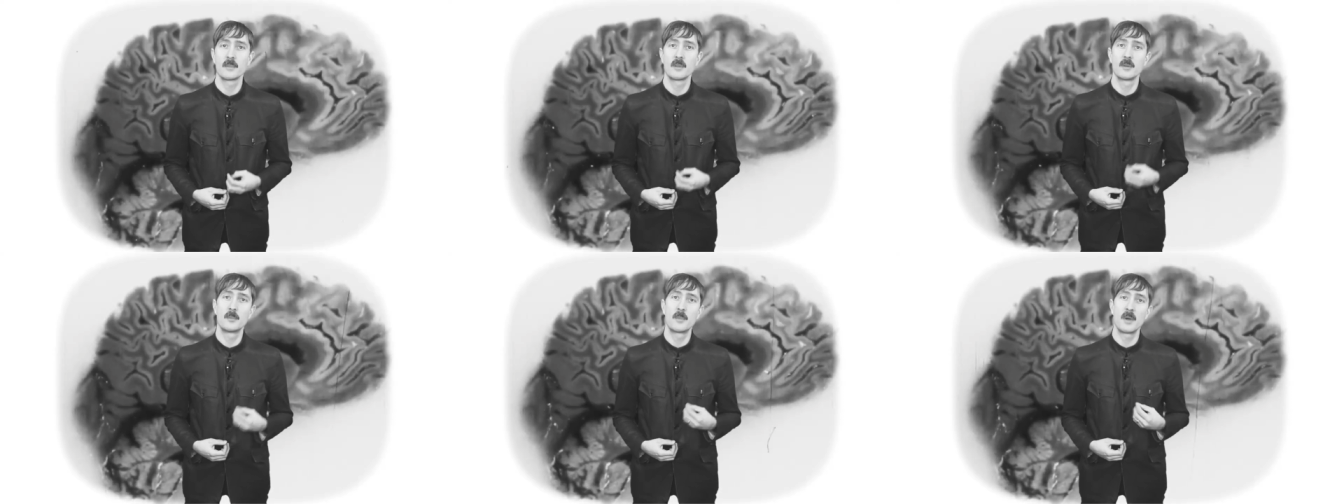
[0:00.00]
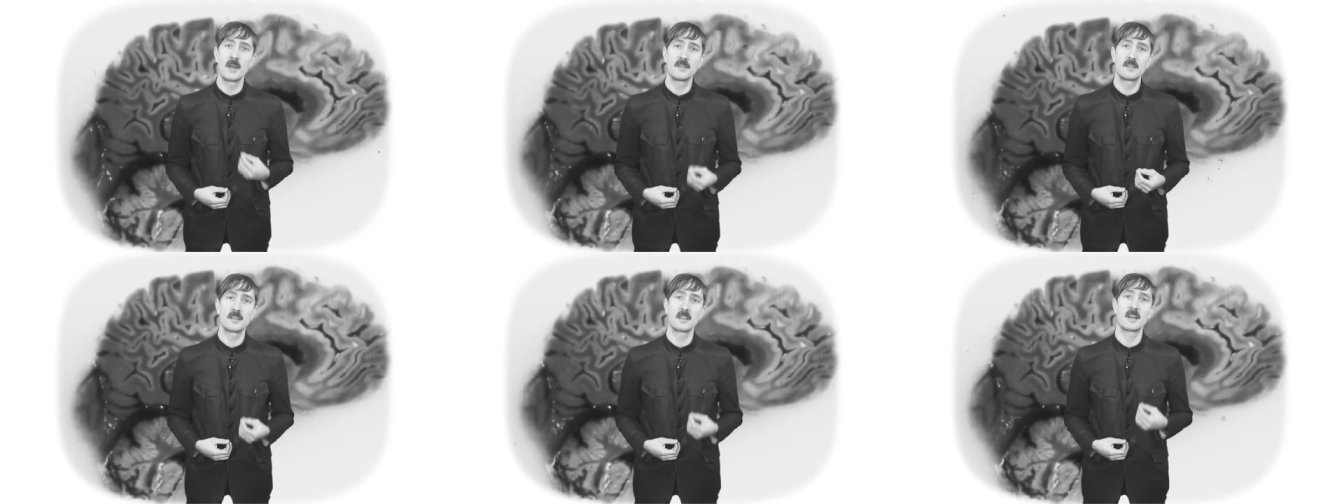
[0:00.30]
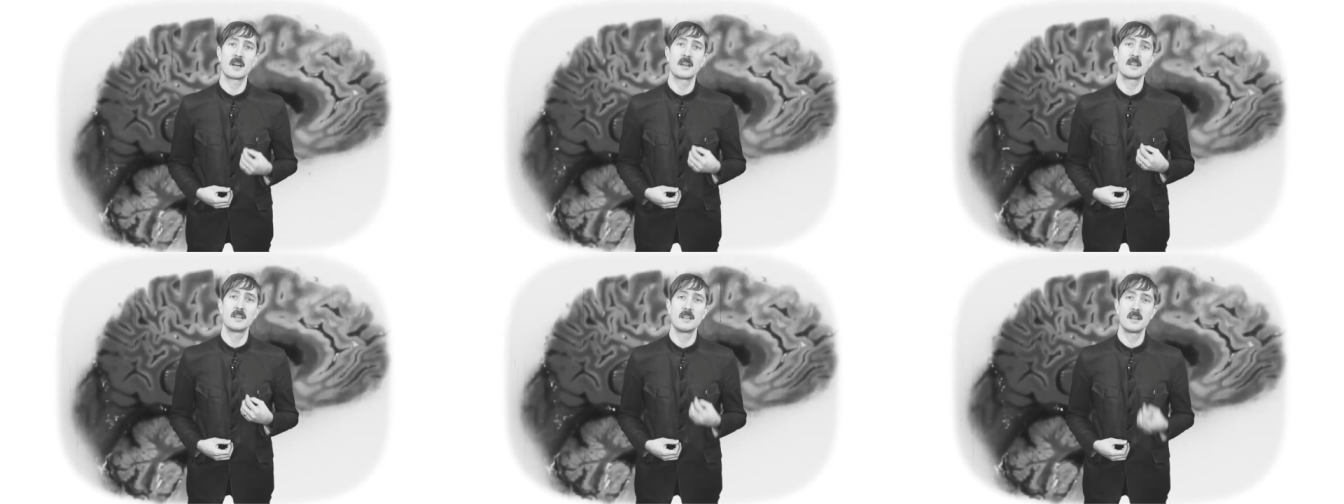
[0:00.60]
The
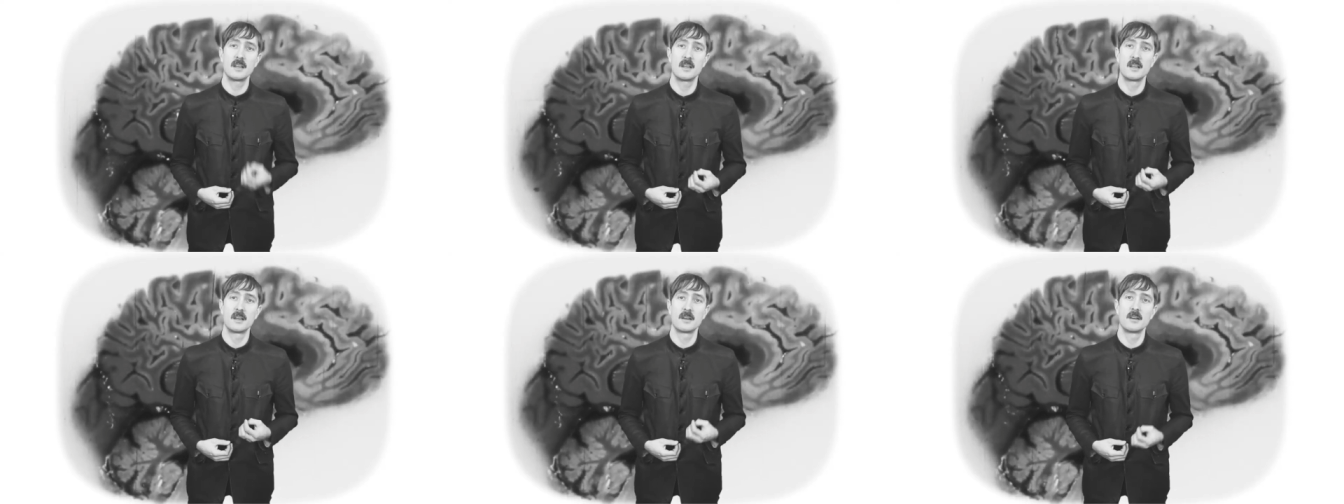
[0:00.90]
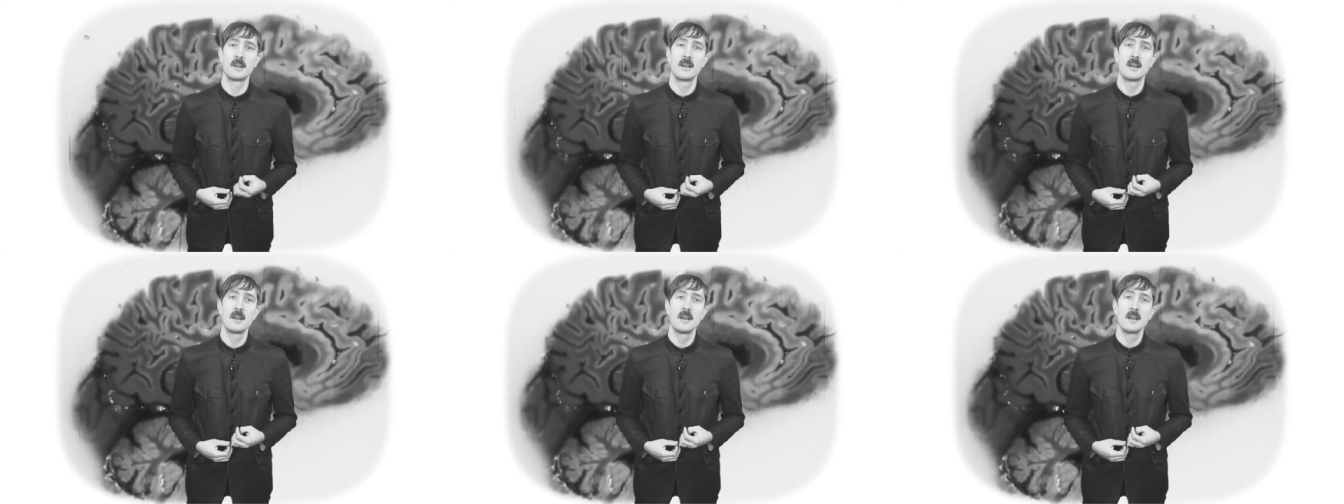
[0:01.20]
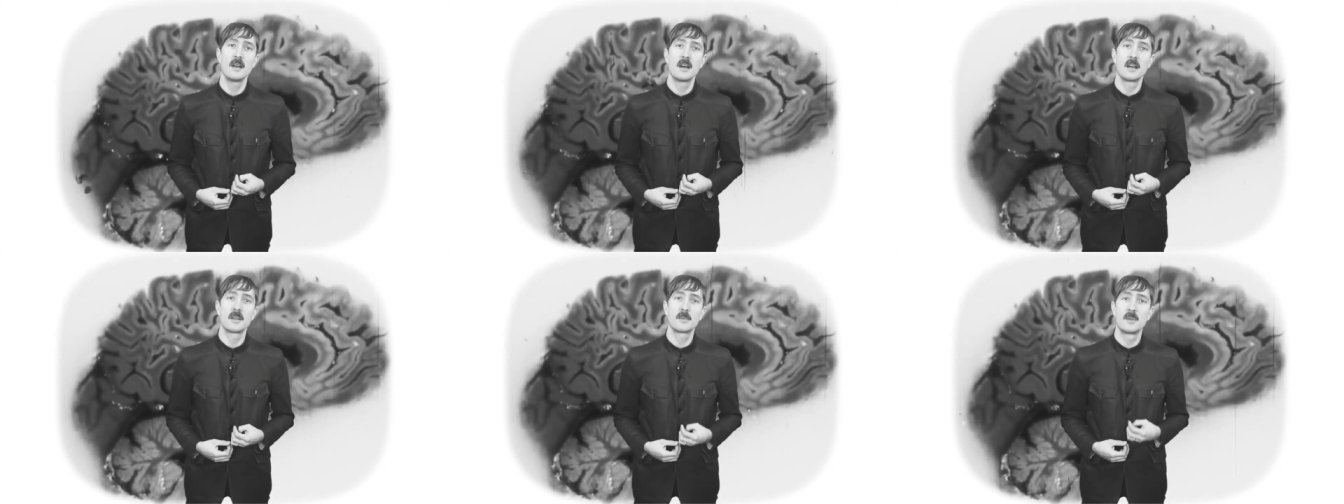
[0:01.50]
basic idea here
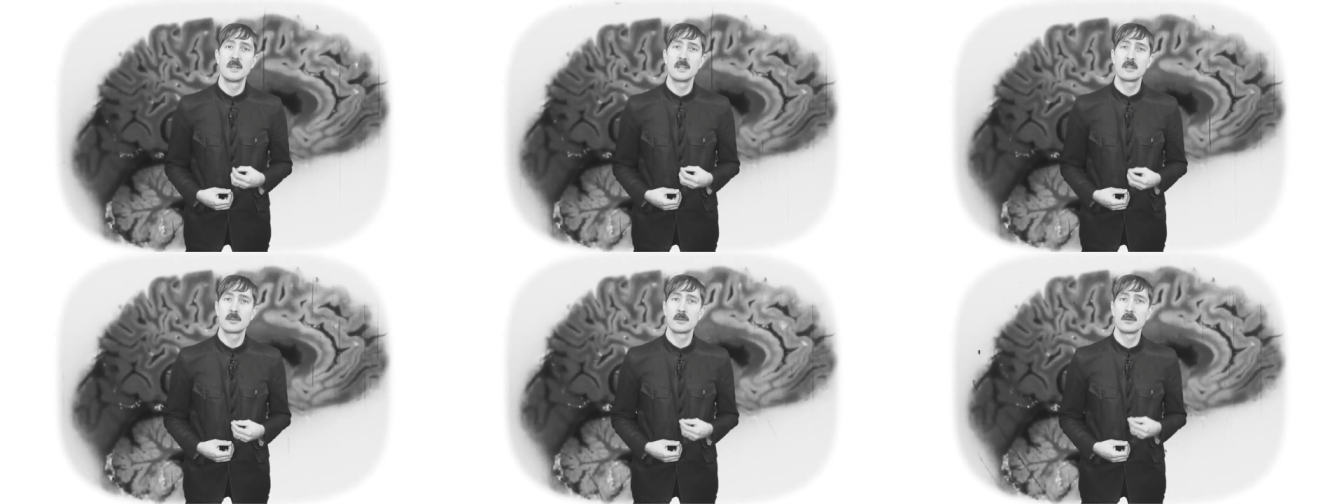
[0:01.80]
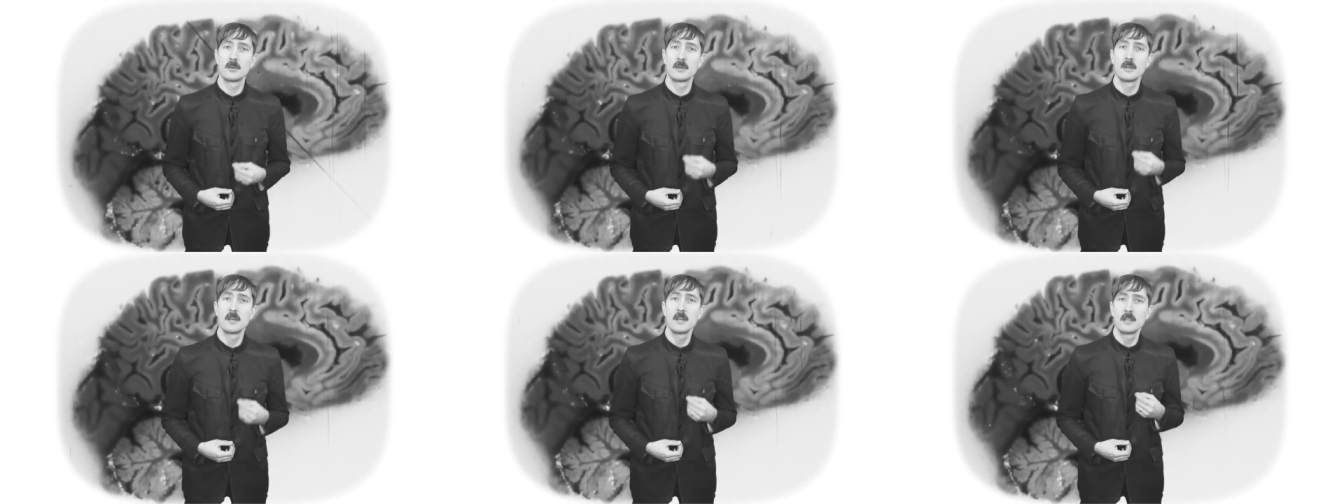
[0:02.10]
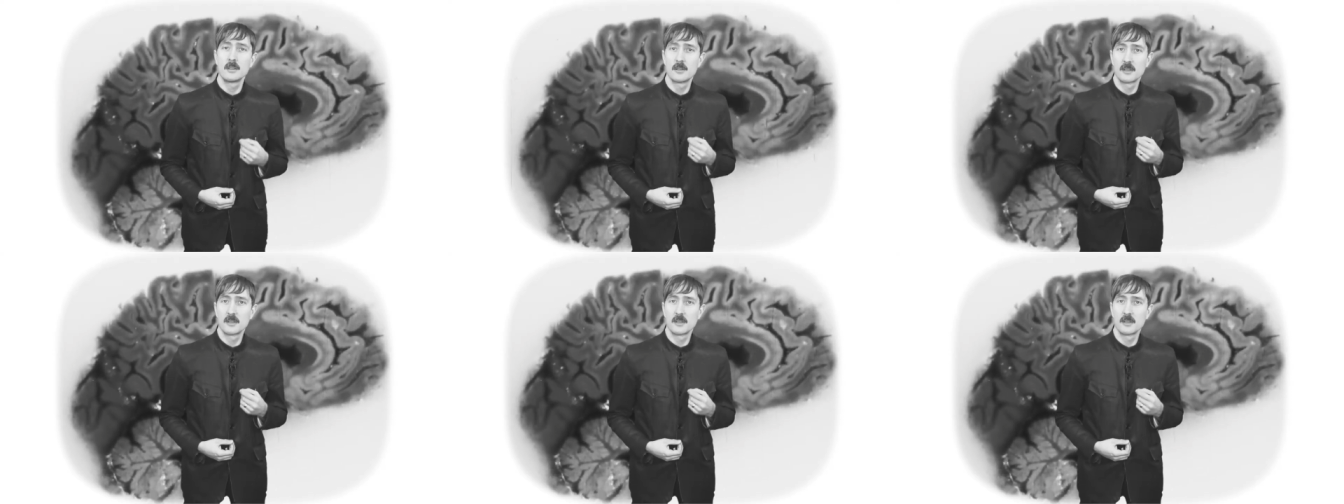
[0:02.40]
has been to,